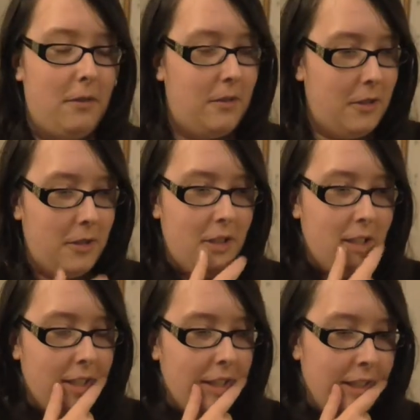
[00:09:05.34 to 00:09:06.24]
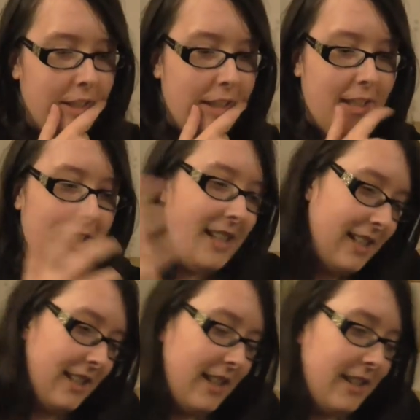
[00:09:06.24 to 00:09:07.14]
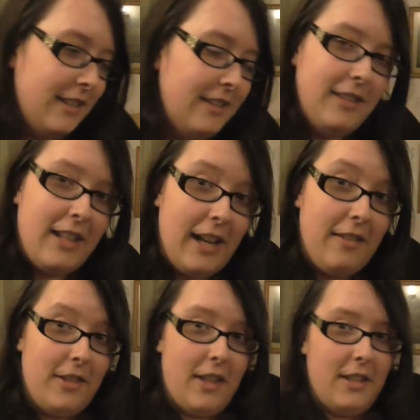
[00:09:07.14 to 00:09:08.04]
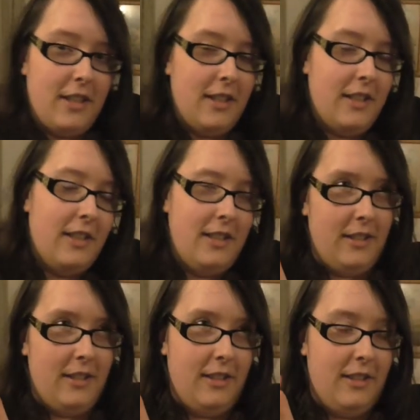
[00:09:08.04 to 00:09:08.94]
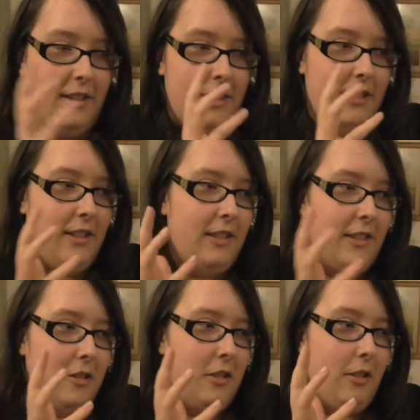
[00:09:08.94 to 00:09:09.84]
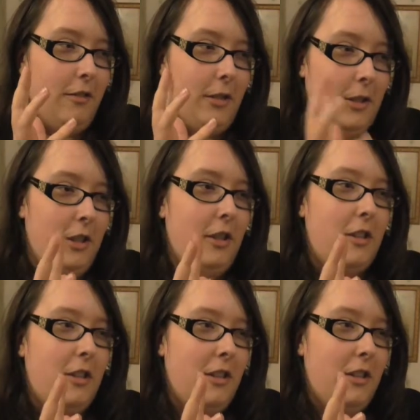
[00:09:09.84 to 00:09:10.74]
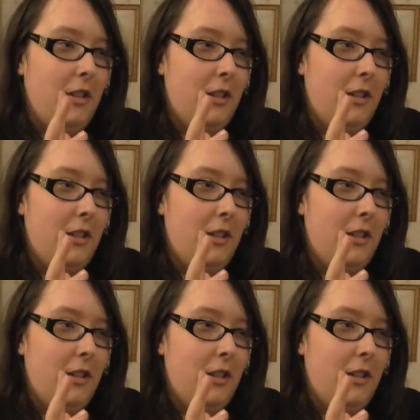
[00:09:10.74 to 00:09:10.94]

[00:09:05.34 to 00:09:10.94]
I thought, you know, you have that sort of shock